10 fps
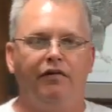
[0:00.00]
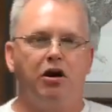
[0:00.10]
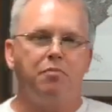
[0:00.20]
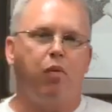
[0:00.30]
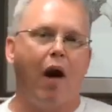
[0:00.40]

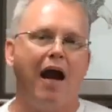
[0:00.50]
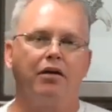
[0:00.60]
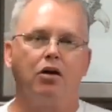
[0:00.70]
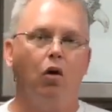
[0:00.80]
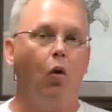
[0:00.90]
very
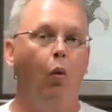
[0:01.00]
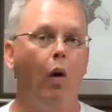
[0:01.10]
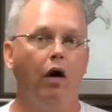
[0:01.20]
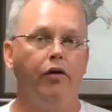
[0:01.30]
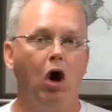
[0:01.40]
practical,
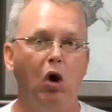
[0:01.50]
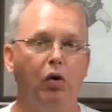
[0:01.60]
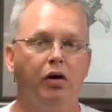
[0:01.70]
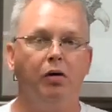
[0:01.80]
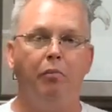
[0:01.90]

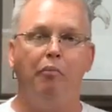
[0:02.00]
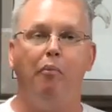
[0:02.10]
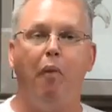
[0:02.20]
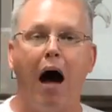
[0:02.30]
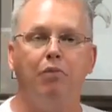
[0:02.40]
well-known
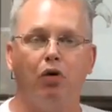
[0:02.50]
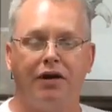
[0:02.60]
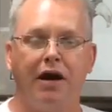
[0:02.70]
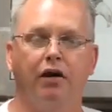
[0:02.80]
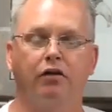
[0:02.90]

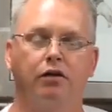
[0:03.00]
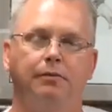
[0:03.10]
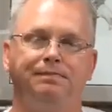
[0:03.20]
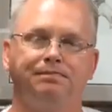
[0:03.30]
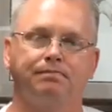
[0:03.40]
Bible
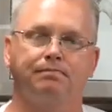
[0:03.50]
character.